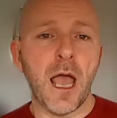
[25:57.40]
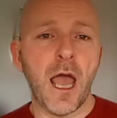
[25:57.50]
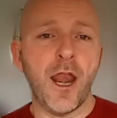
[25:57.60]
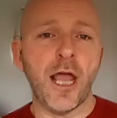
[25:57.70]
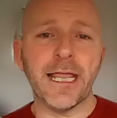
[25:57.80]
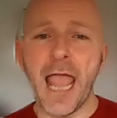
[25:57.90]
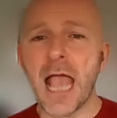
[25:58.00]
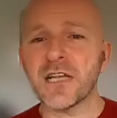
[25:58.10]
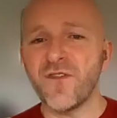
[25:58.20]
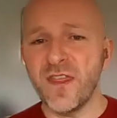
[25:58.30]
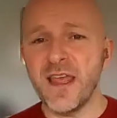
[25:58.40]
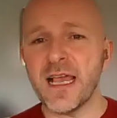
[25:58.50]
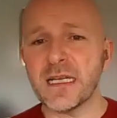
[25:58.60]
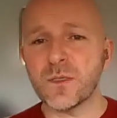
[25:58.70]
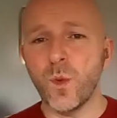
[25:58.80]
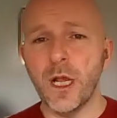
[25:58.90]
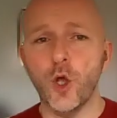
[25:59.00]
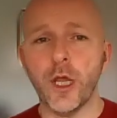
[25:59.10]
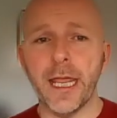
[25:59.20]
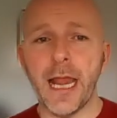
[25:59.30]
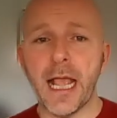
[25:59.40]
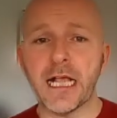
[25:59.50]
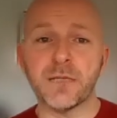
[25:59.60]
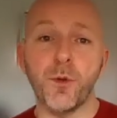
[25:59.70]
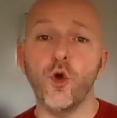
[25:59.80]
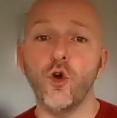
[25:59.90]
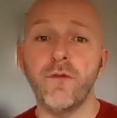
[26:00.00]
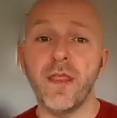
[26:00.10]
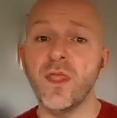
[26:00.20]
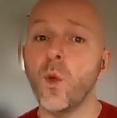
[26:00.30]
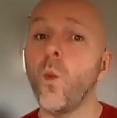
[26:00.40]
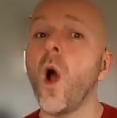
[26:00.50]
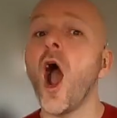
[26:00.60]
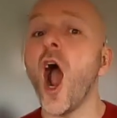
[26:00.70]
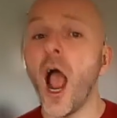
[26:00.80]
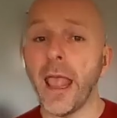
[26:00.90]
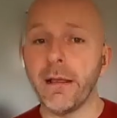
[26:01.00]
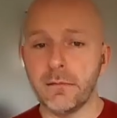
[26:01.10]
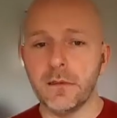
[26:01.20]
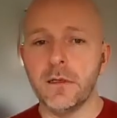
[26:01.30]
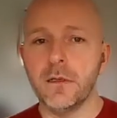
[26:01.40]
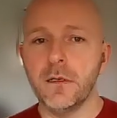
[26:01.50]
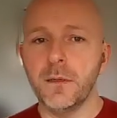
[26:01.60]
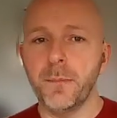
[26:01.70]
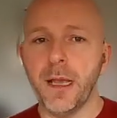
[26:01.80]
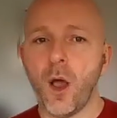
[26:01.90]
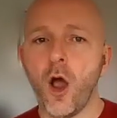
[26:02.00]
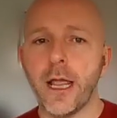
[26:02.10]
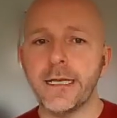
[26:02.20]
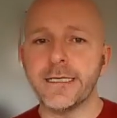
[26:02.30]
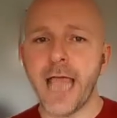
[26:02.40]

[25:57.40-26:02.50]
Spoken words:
And I guess for this, we're looking at exploring the why behind